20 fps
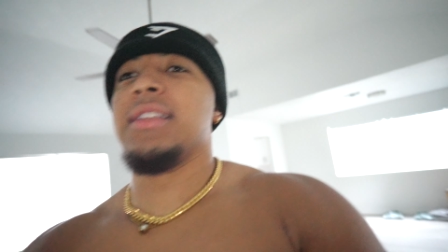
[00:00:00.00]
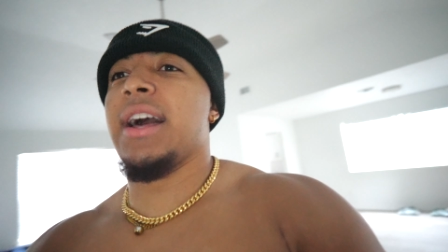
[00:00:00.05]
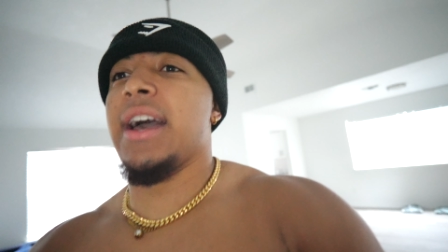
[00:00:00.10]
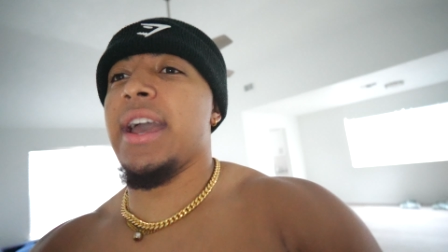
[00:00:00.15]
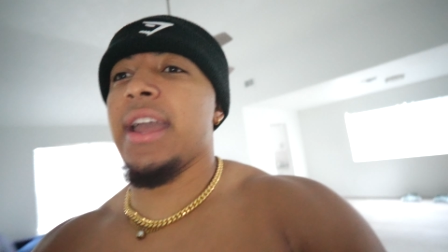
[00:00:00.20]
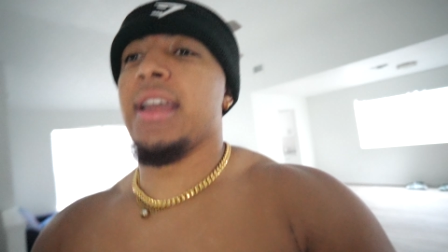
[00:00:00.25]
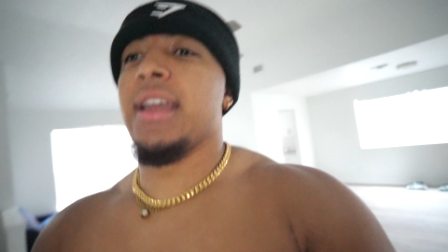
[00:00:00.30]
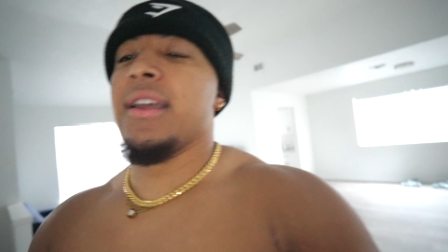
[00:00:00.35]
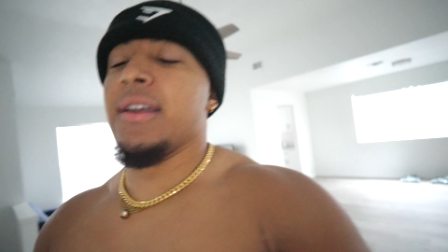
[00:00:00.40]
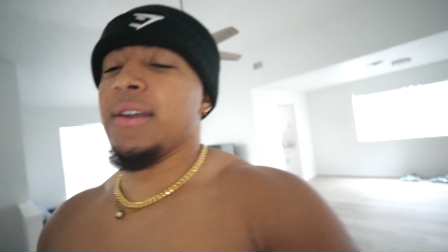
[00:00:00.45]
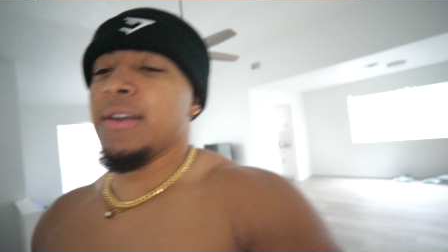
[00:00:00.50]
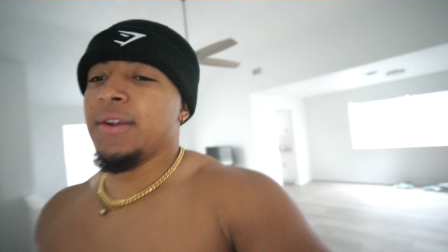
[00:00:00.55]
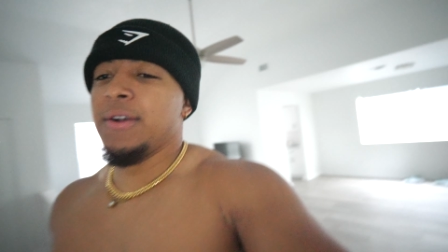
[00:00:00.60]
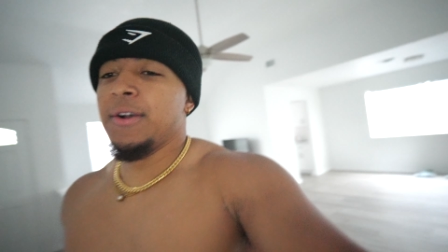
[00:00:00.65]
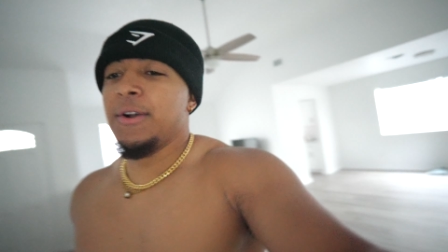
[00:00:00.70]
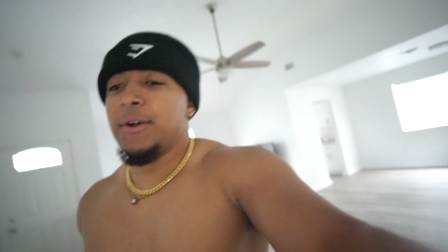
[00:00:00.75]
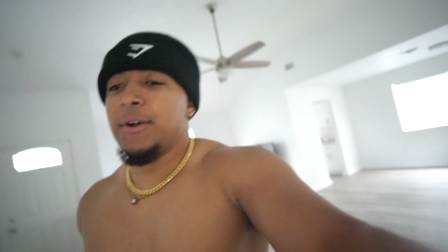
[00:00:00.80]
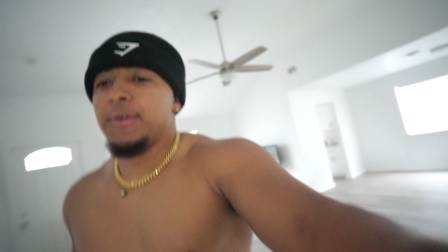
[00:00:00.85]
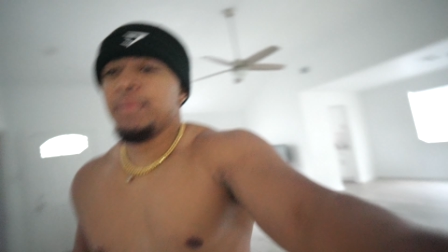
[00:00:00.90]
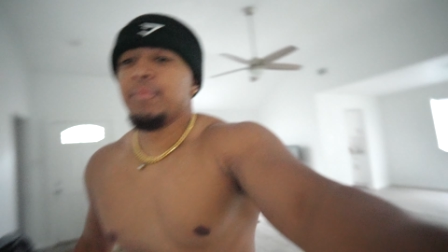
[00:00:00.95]
like,
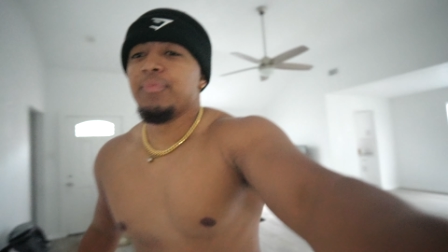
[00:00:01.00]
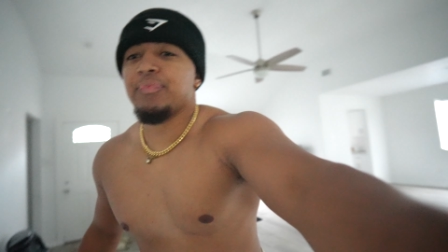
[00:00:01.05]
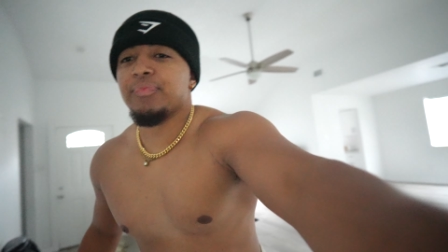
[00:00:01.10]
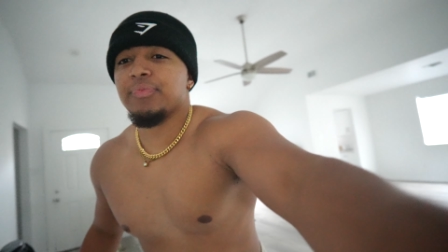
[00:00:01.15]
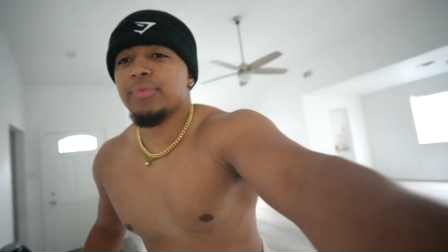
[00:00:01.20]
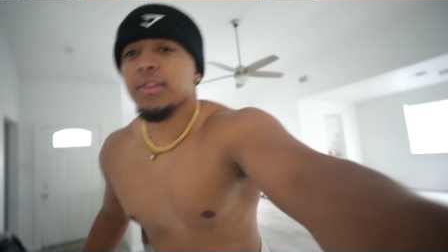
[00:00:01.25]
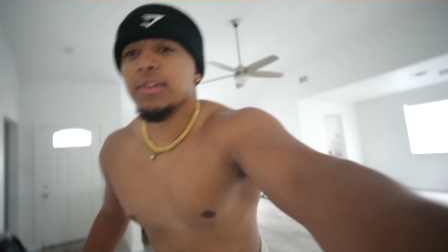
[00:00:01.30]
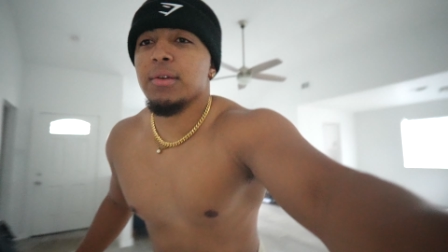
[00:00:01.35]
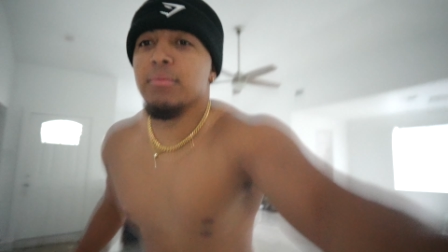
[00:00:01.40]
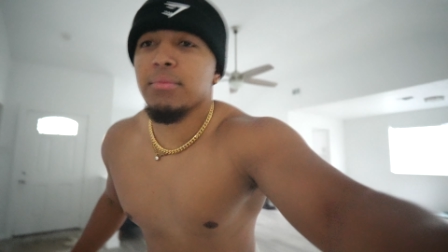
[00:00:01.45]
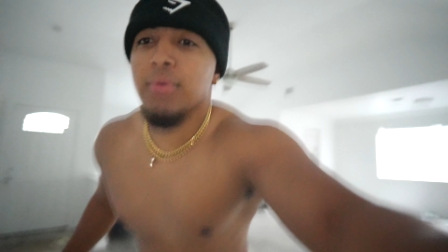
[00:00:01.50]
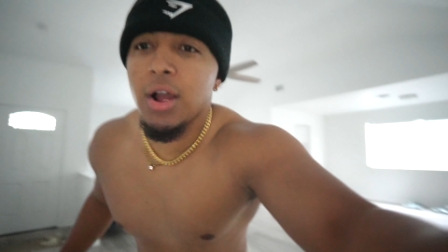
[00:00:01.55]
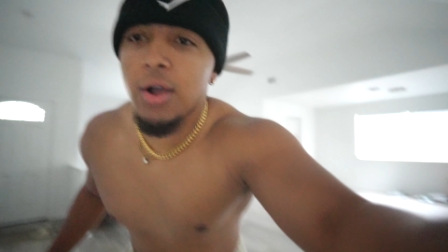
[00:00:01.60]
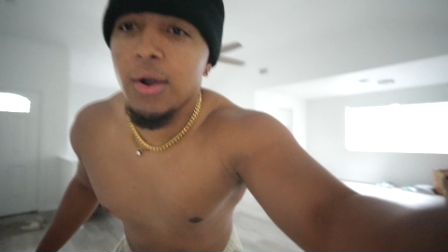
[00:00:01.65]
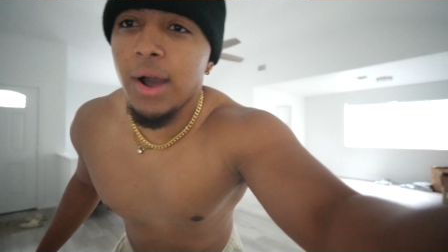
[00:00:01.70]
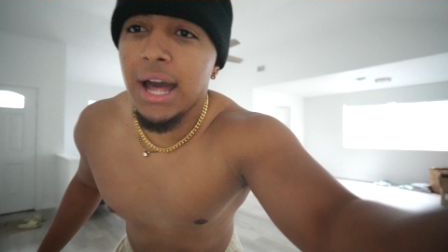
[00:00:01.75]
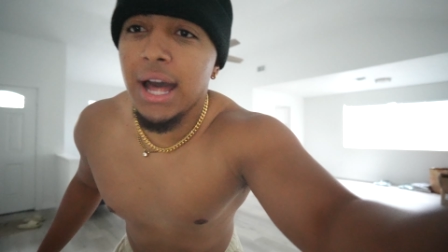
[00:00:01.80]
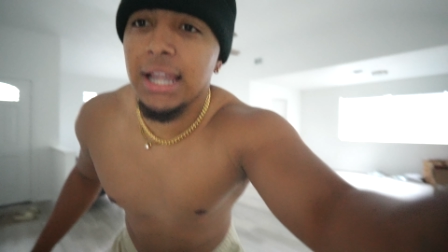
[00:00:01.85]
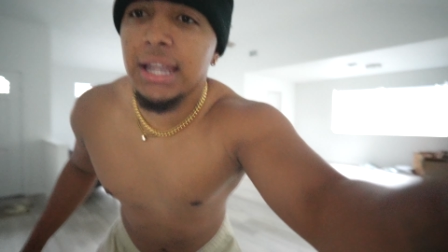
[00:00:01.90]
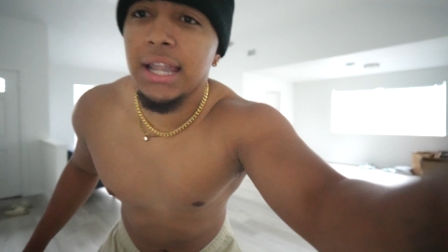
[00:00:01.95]

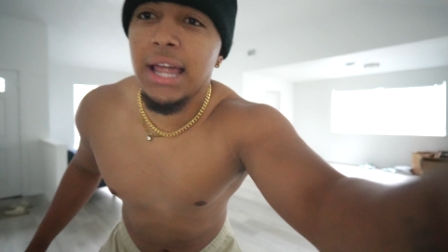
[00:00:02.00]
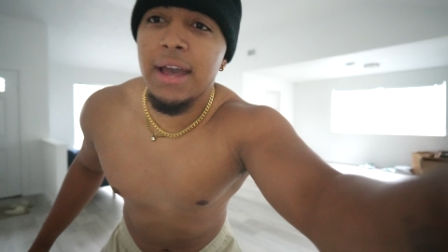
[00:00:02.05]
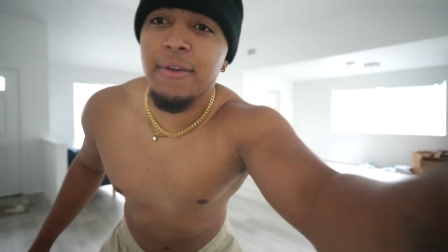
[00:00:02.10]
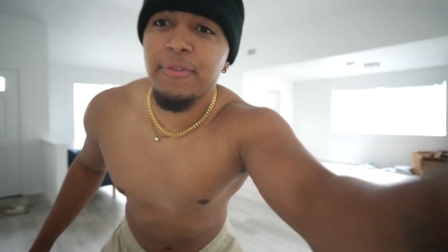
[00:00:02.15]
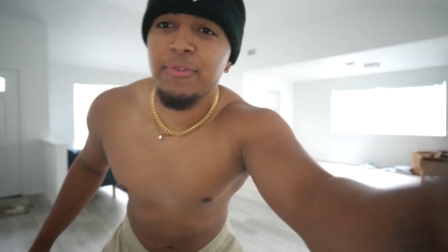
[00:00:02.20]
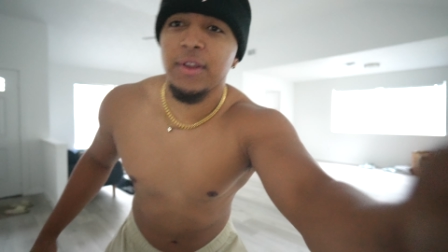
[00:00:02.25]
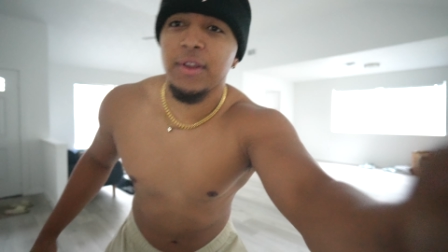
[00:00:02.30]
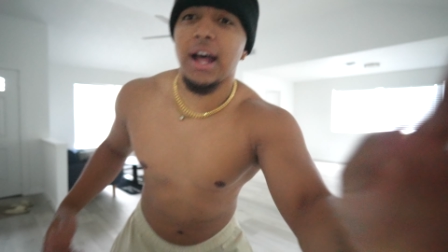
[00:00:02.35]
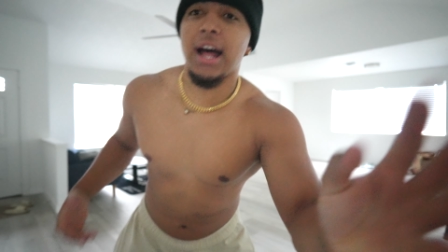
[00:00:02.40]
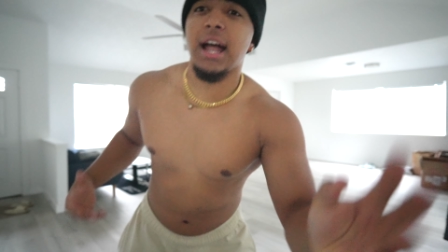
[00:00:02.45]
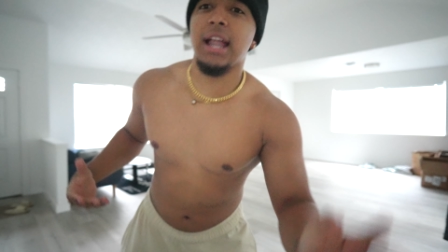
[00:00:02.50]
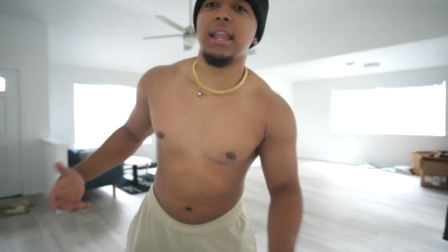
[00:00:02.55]
bro, I left, I